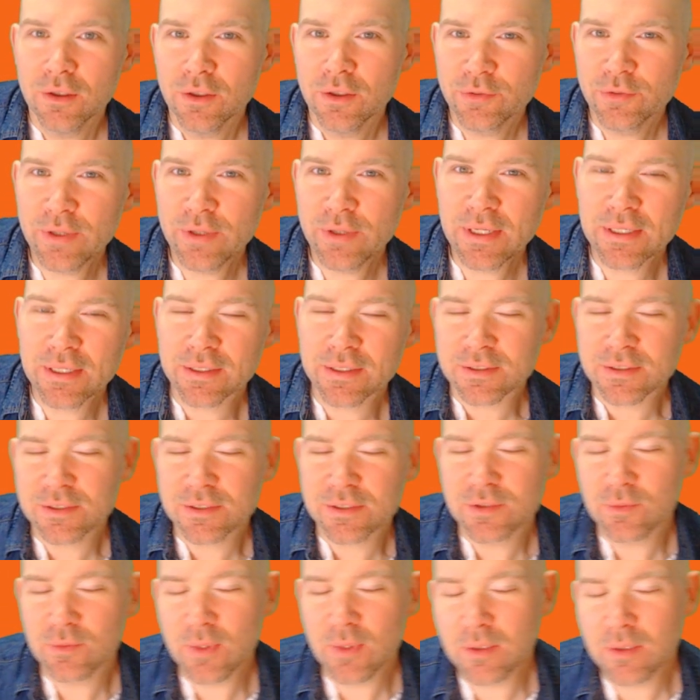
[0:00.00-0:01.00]
Greetings,
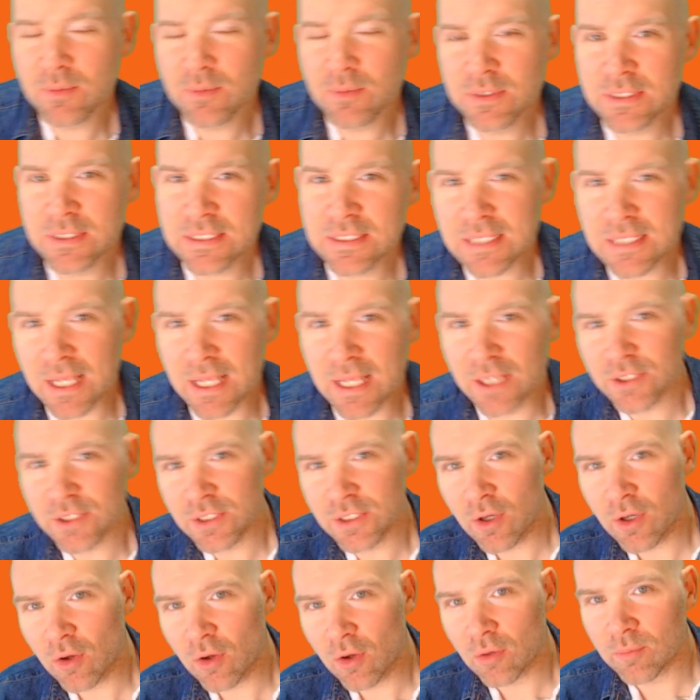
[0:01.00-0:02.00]
welcome to this lecture
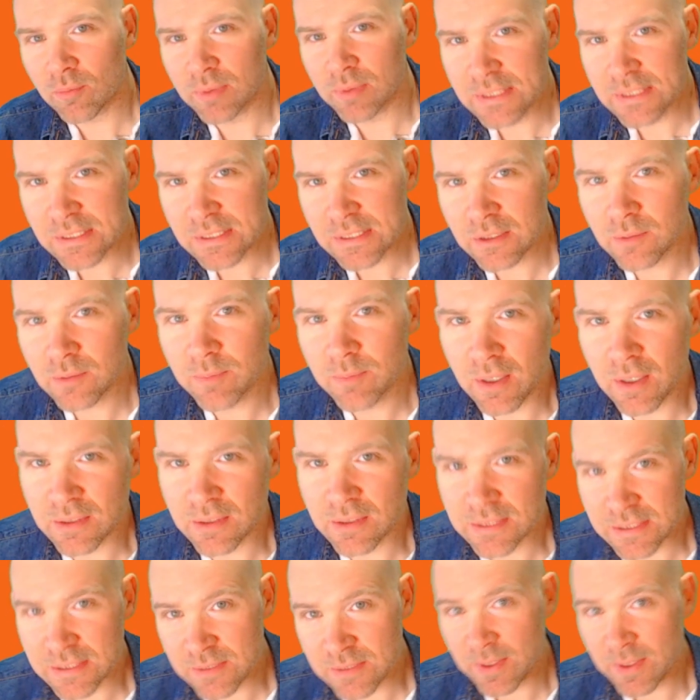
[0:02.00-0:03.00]
on political
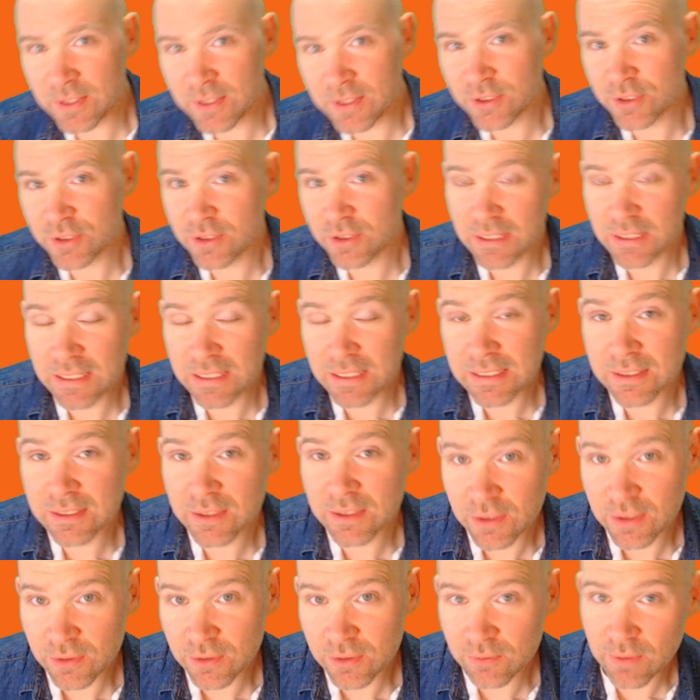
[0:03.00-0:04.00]
participation in
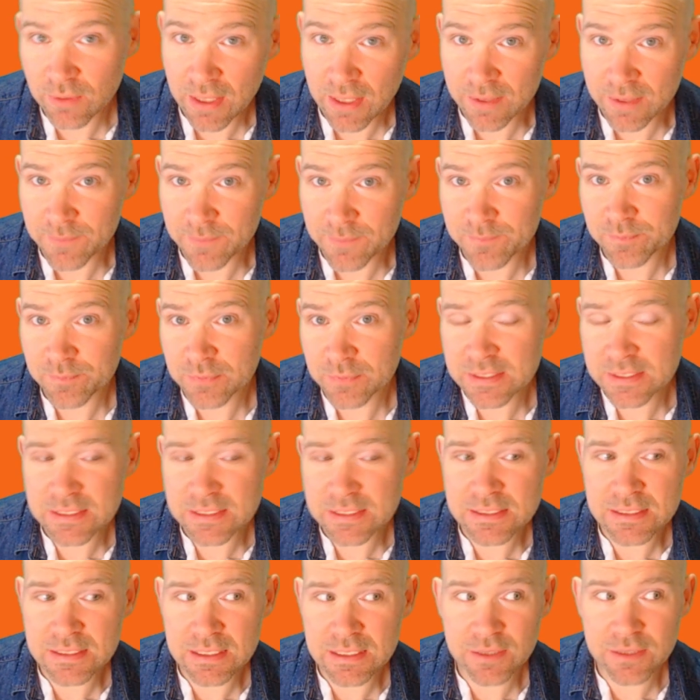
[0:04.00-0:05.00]
the UK. This
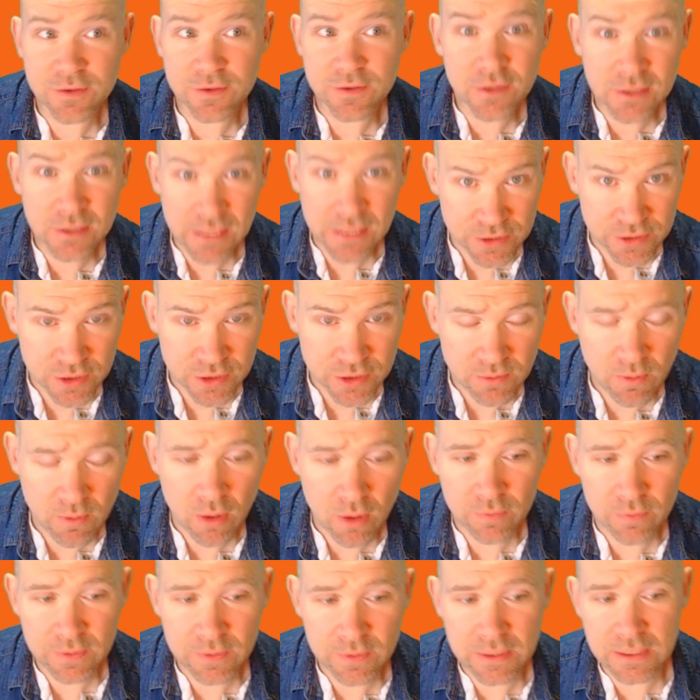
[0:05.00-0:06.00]
is the third lecture
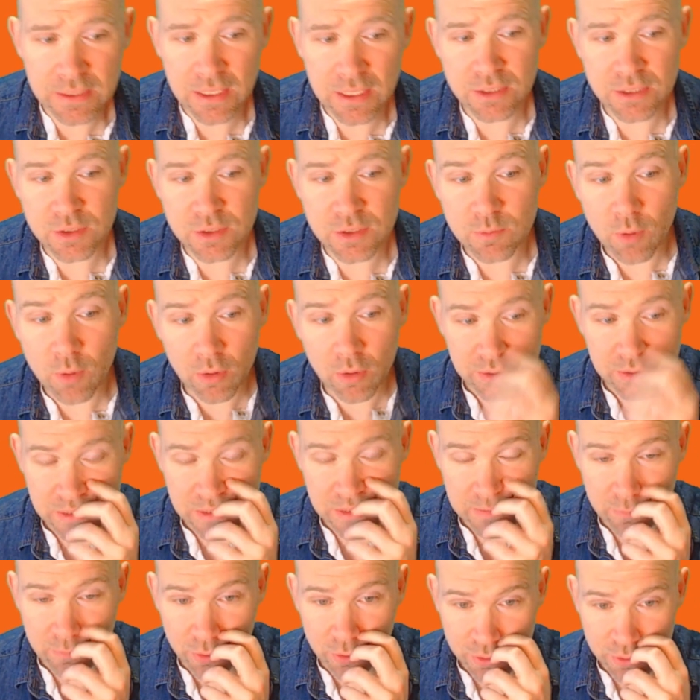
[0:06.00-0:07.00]
on the uh, democracy
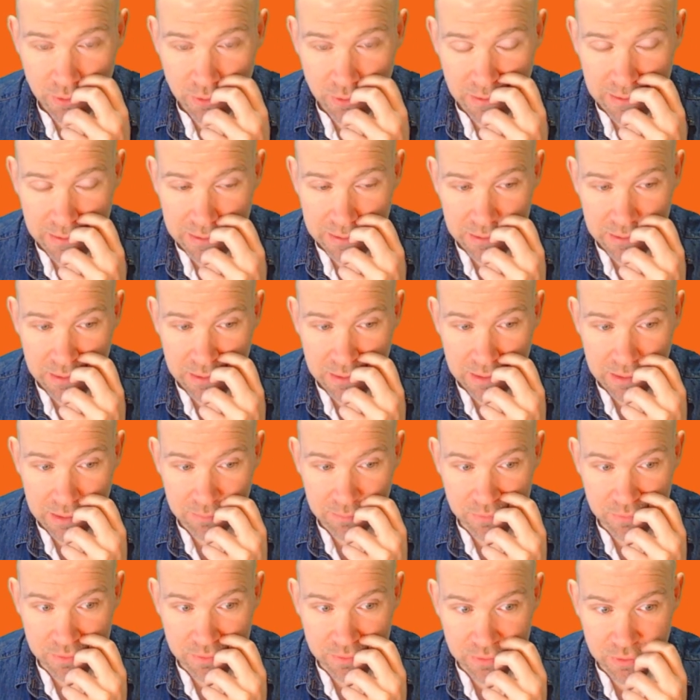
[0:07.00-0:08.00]
module in um,
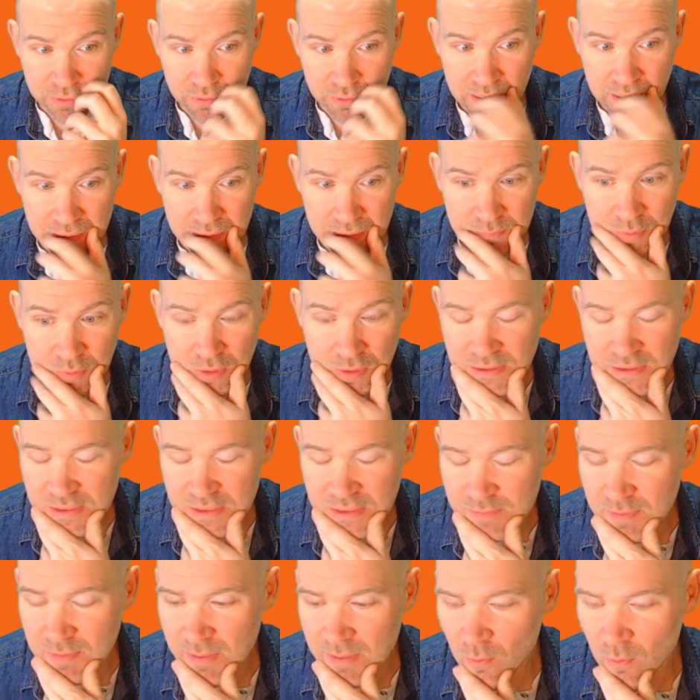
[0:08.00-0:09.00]
UK Politics
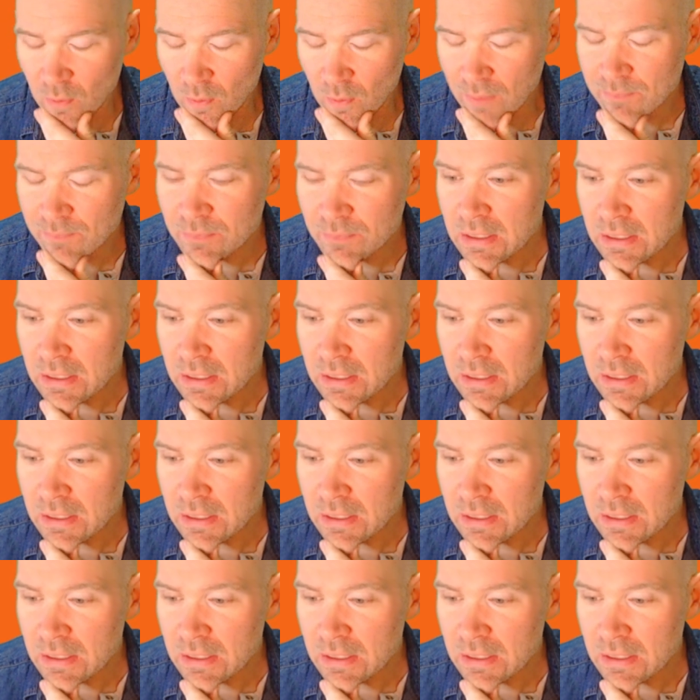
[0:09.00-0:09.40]
Paper 1.